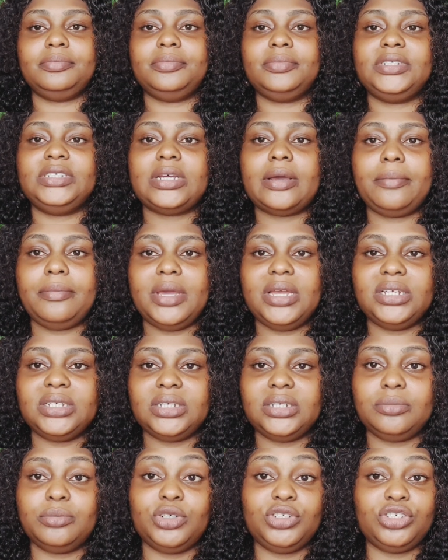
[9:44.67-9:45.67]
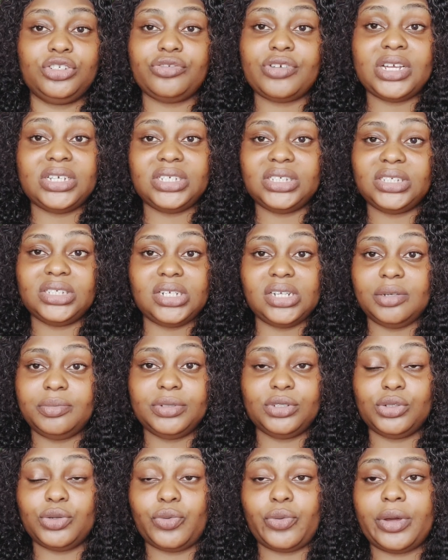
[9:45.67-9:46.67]
It's amazing, moisturizes the
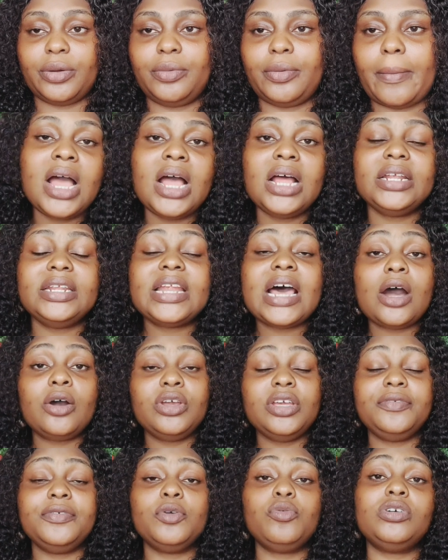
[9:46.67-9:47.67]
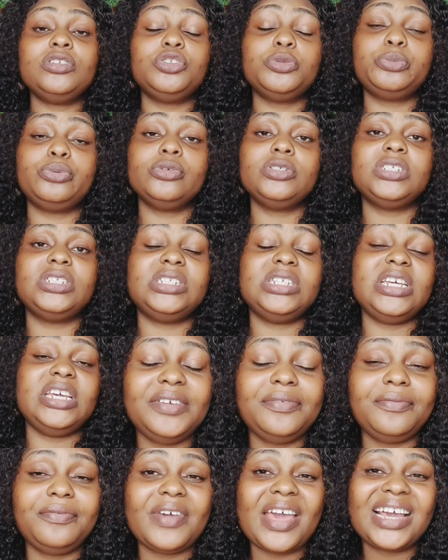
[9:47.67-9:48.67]
lips so well. Now, if you want to boost the
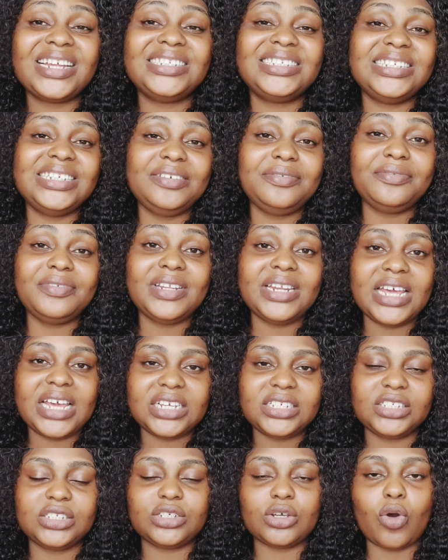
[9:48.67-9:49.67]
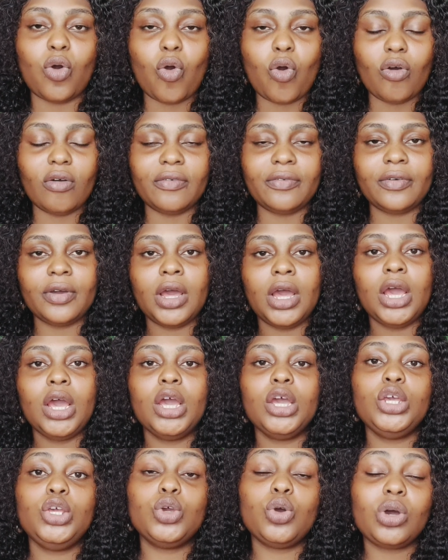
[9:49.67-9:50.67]
effectiveness of
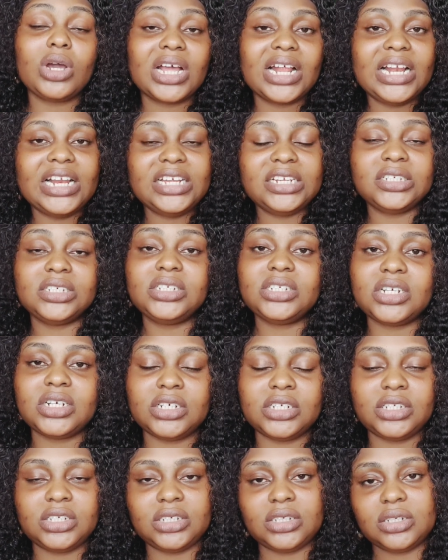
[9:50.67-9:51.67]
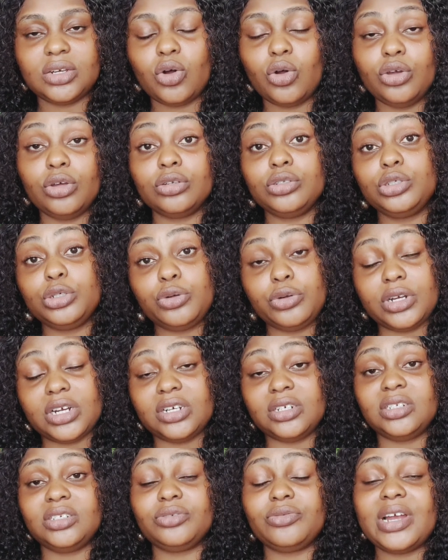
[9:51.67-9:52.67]
your cleansers or your
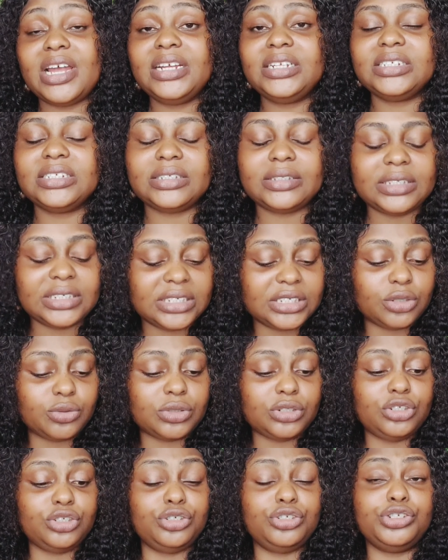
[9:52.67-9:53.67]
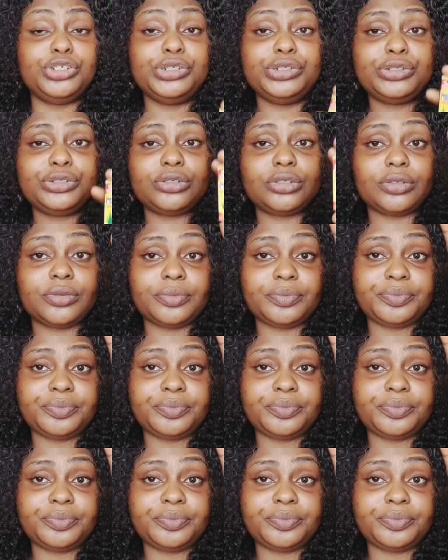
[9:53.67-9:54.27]
toners, right, this is what you use.